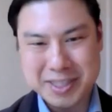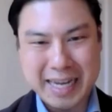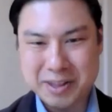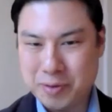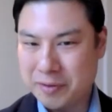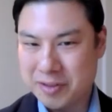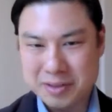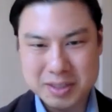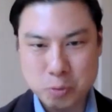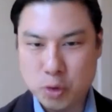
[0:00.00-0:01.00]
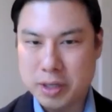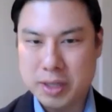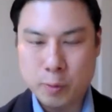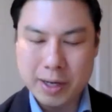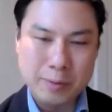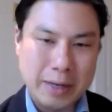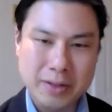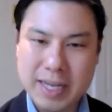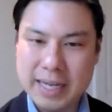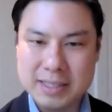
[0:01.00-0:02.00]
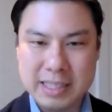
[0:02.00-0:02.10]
gather evidence and work their way around the case.